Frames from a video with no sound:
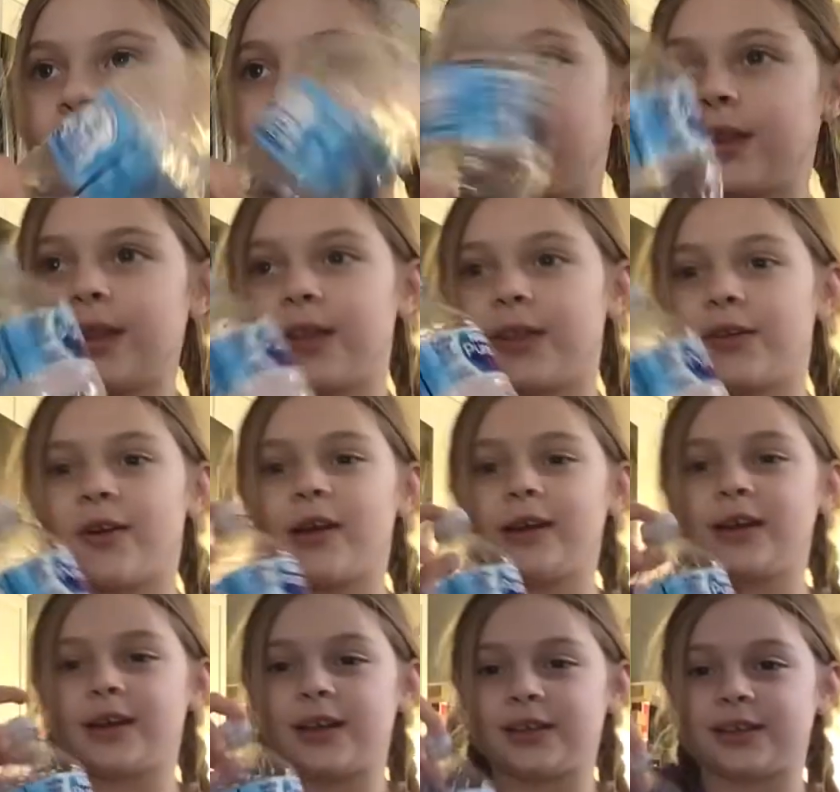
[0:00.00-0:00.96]
to the gun, and
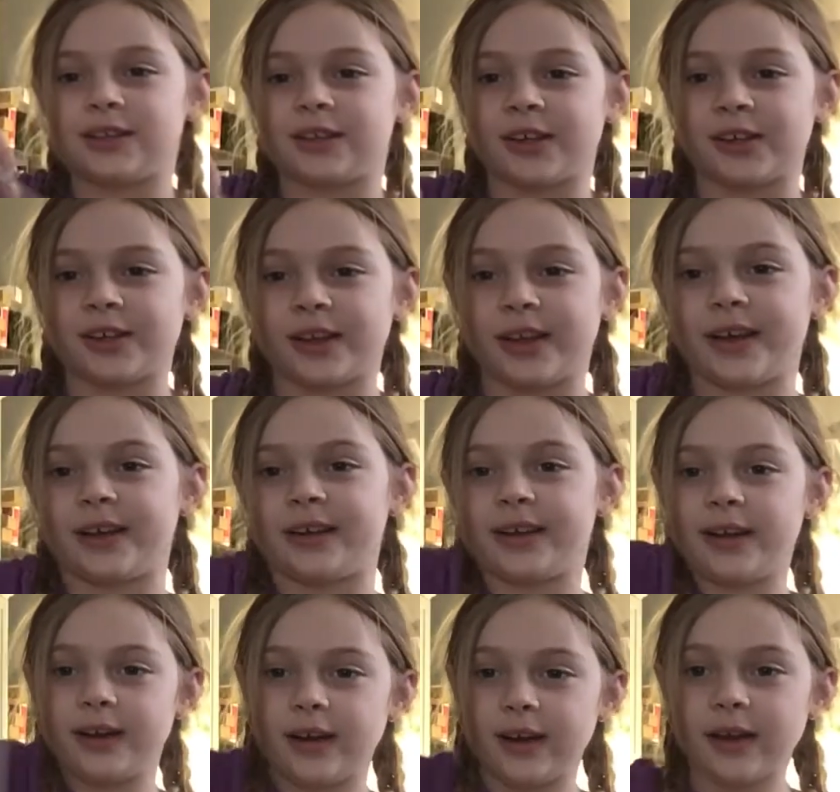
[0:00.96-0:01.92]
it still
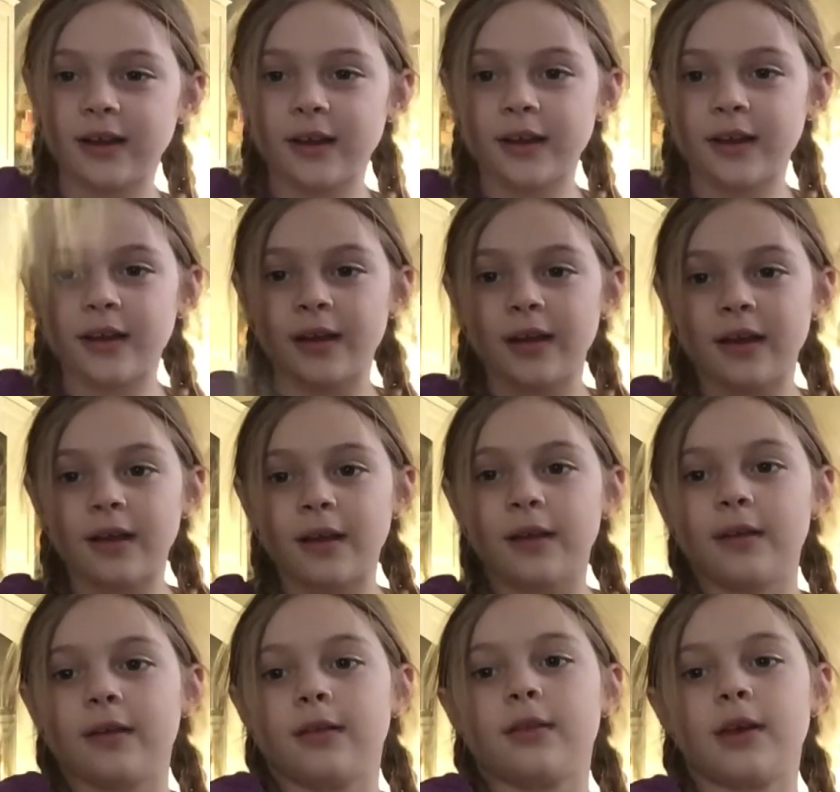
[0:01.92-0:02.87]
landed.
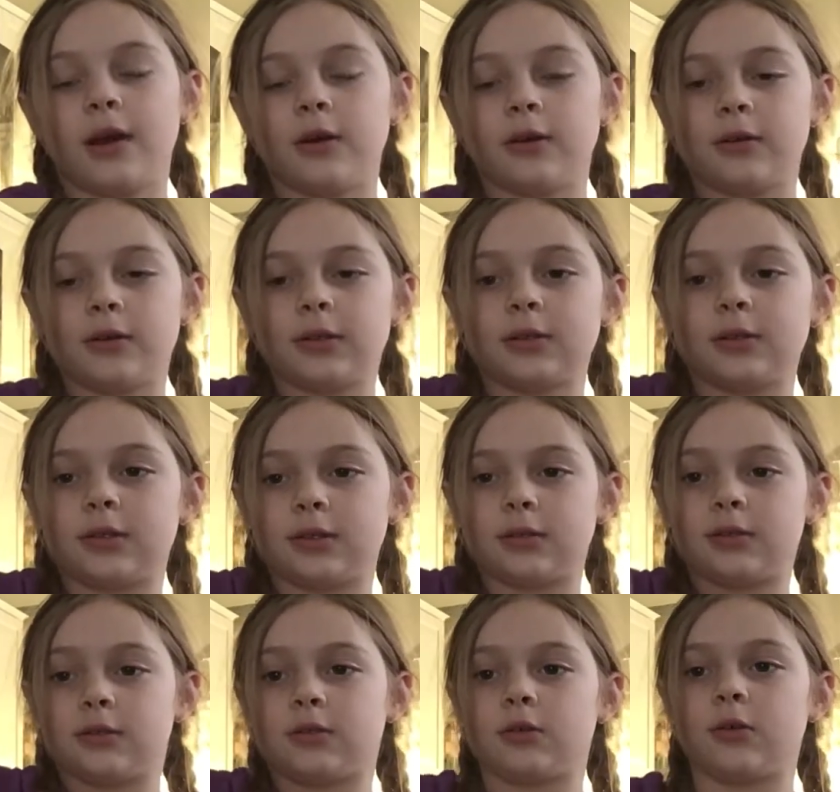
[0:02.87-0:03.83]
That was
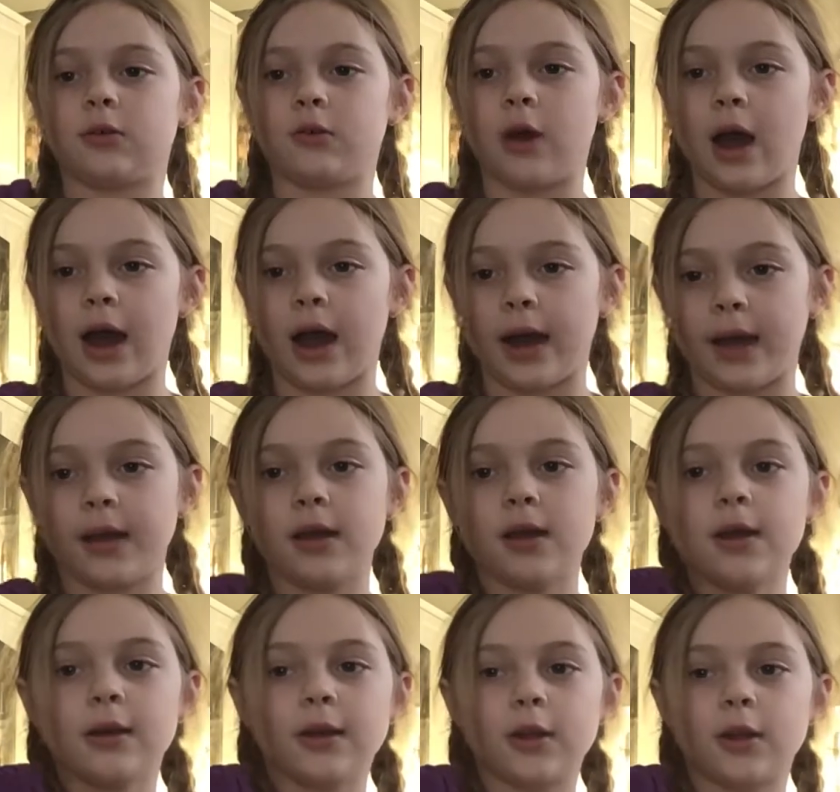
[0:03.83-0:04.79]
too high.
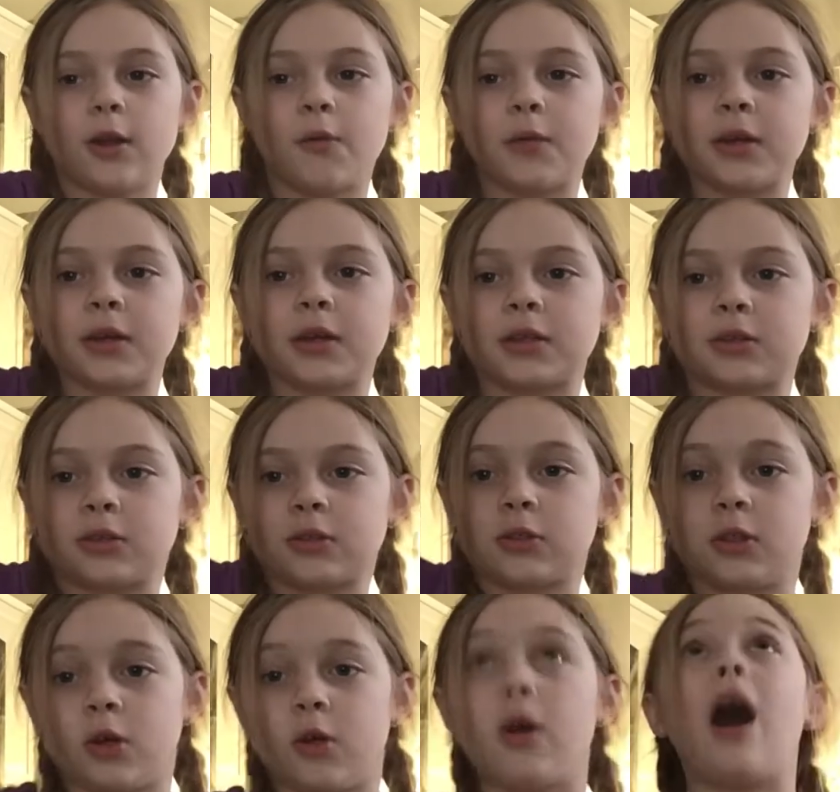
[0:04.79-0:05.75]
You don't want it
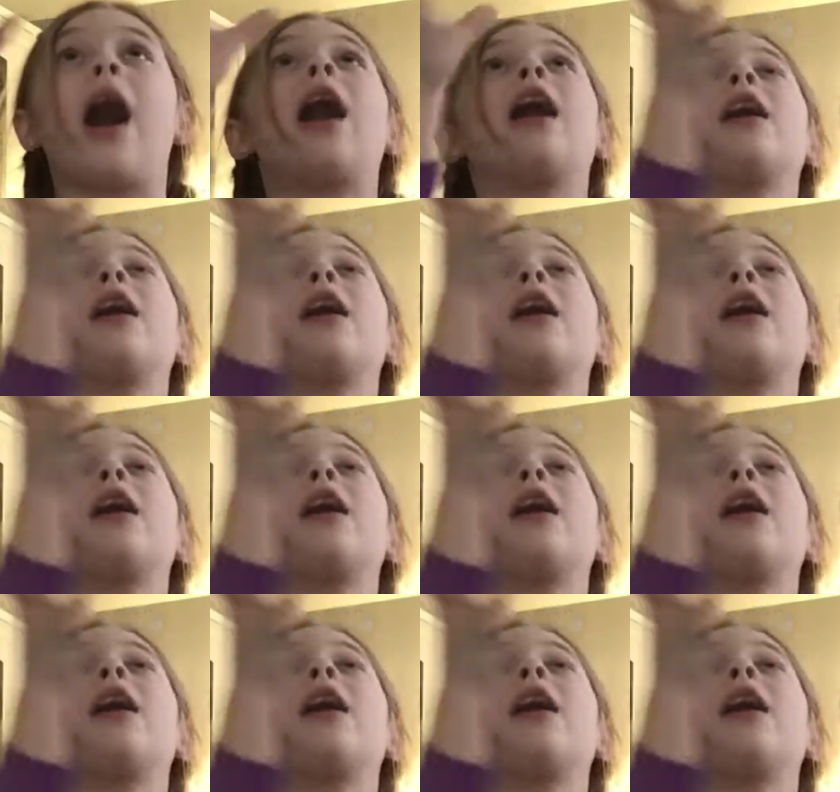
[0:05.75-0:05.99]
too high